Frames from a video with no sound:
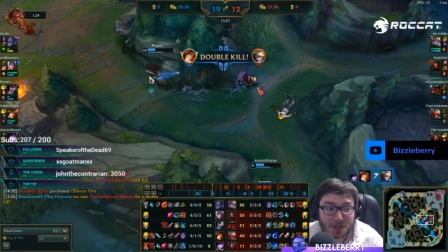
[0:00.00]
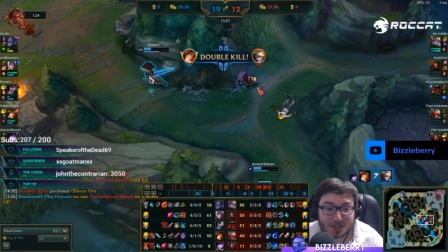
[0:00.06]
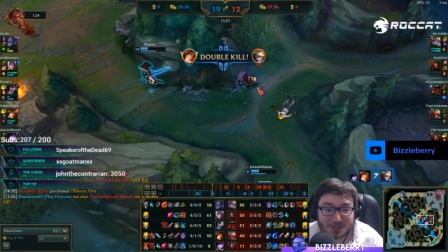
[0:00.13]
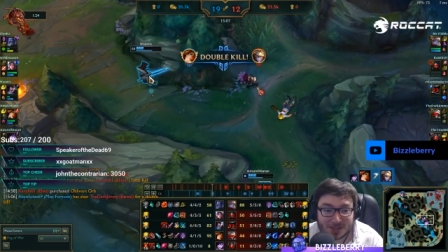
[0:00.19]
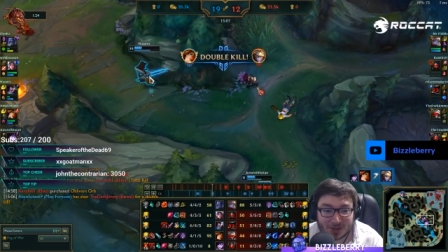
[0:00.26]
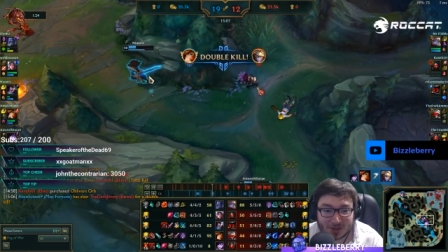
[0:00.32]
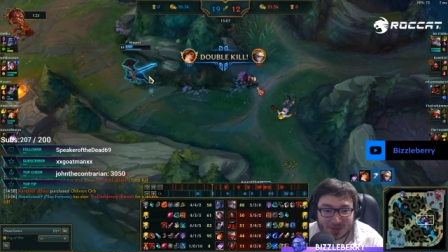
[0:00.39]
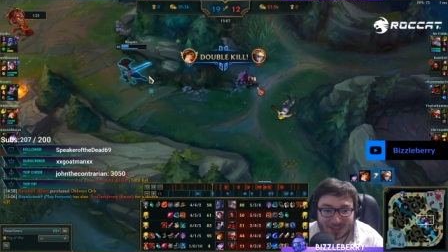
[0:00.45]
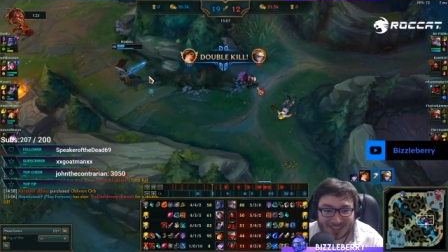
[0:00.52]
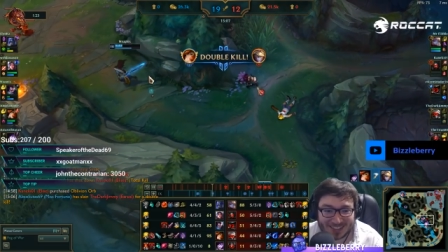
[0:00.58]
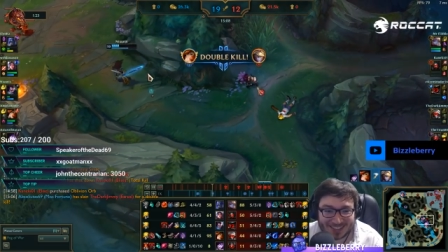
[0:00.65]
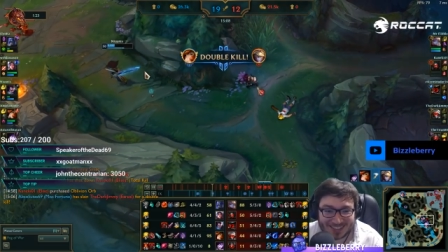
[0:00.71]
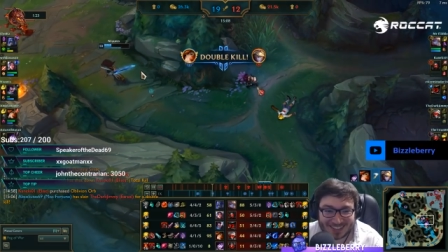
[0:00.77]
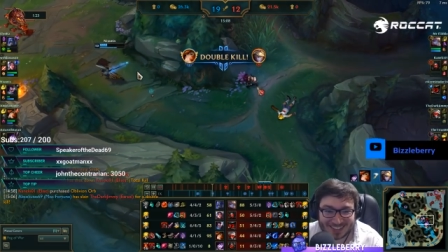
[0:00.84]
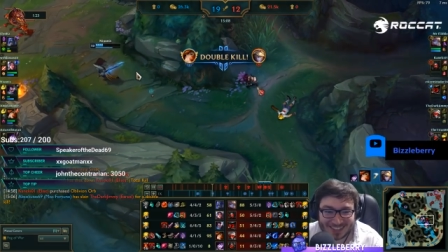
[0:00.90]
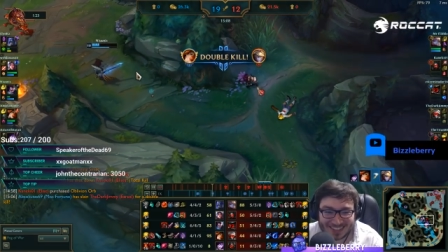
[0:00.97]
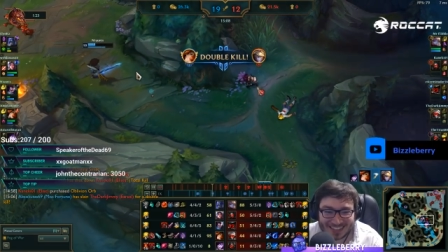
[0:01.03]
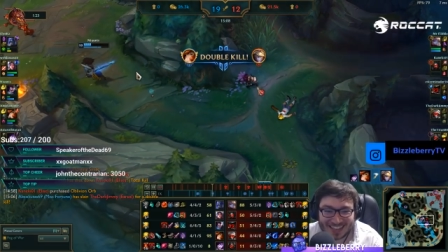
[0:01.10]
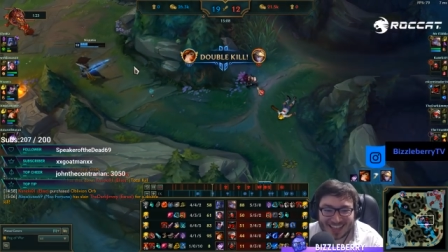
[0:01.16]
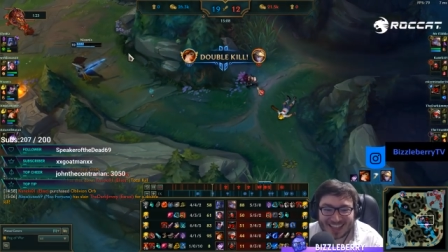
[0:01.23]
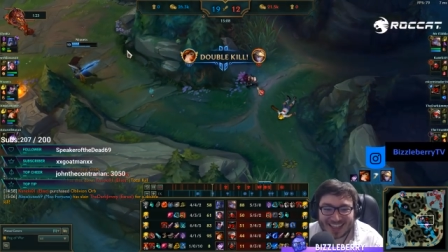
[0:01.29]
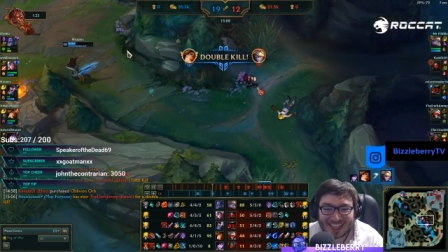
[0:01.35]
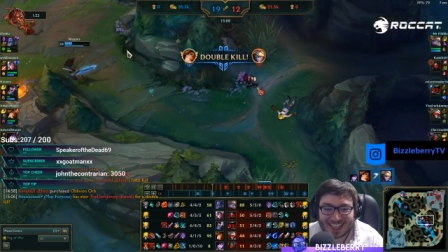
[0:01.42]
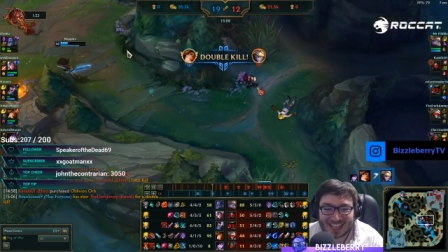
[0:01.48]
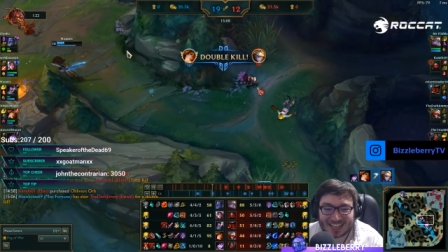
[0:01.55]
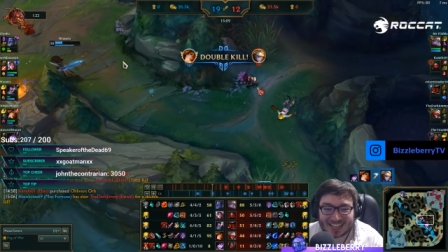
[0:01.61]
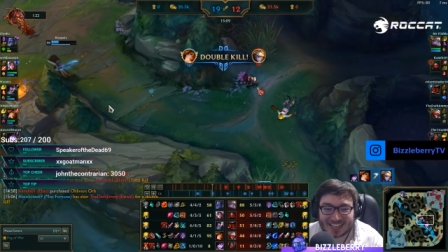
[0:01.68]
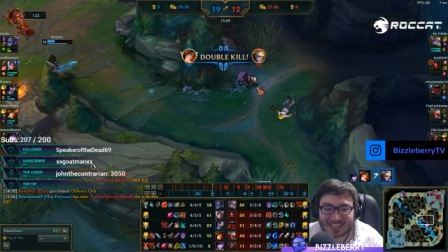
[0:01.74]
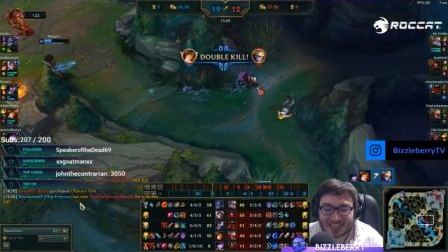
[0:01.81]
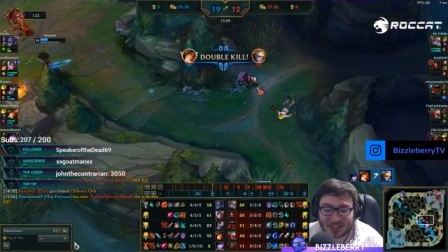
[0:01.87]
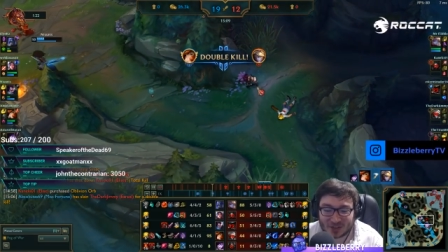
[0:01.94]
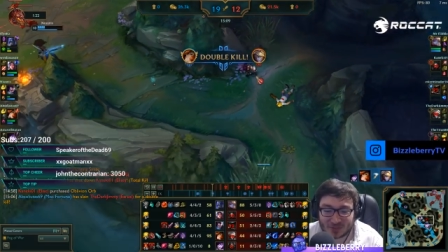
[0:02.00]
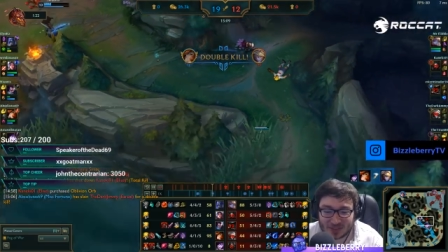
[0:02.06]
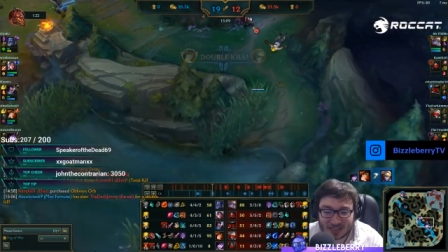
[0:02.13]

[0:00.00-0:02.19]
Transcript: So, like, I